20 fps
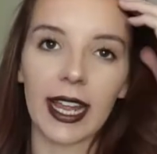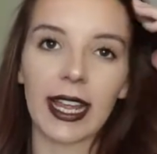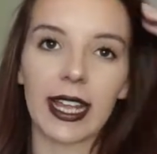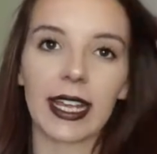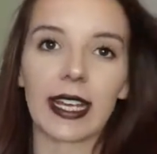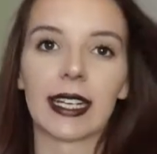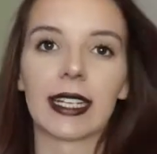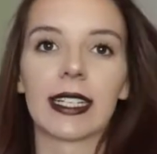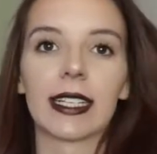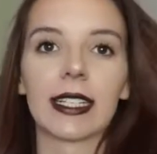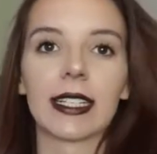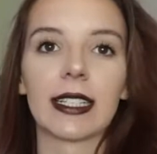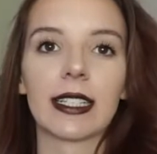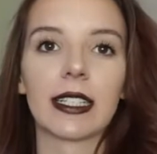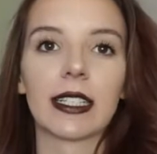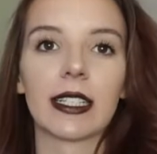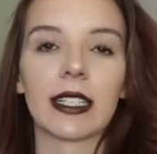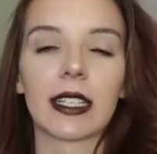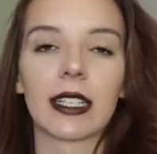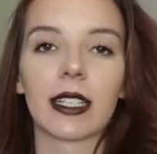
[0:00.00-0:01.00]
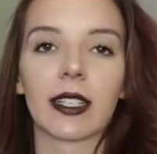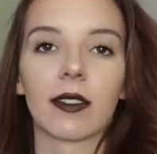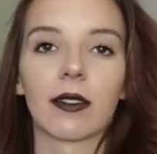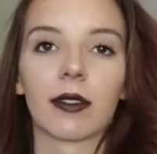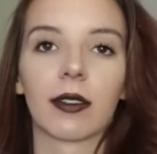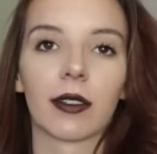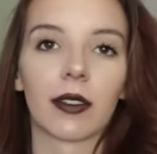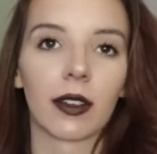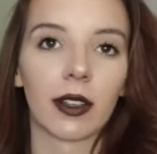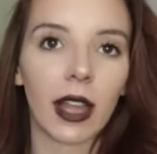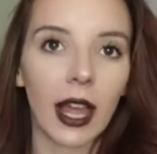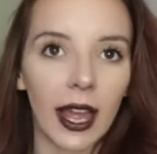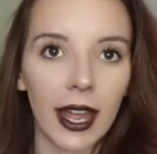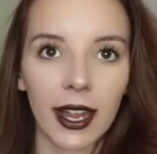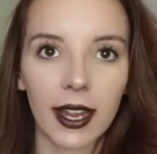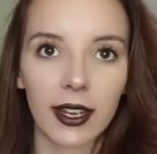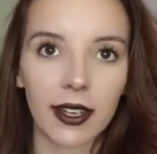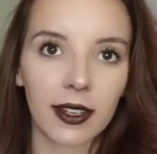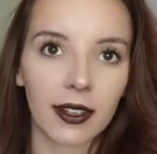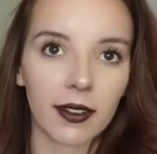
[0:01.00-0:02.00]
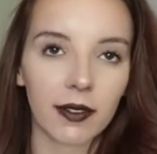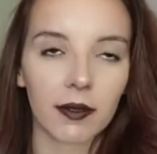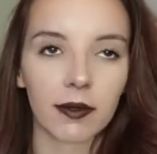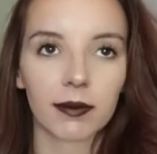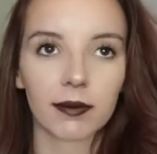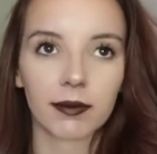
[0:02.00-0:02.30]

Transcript: and like